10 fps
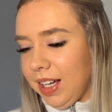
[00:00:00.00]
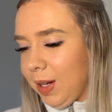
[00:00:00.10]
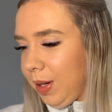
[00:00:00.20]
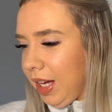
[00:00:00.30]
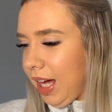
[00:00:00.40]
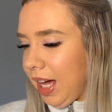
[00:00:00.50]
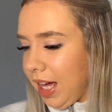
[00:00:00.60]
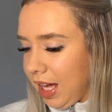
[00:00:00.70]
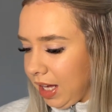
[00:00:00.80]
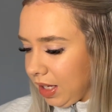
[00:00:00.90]

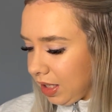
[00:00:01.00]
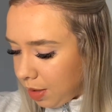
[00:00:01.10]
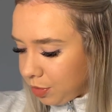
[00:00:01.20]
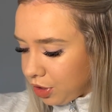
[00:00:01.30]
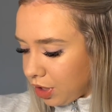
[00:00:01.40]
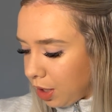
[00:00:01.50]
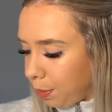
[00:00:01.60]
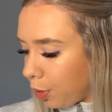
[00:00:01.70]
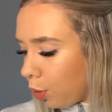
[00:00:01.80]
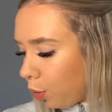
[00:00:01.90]
Okay, I'm just gonna
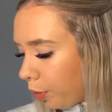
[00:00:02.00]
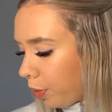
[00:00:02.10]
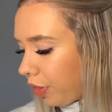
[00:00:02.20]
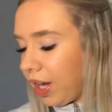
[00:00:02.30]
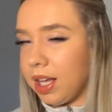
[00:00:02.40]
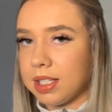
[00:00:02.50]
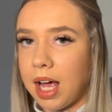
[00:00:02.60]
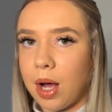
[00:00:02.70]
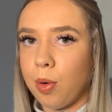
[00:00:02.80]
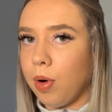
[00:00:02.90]
pull things
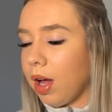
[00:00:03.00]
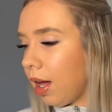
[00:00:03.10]
out.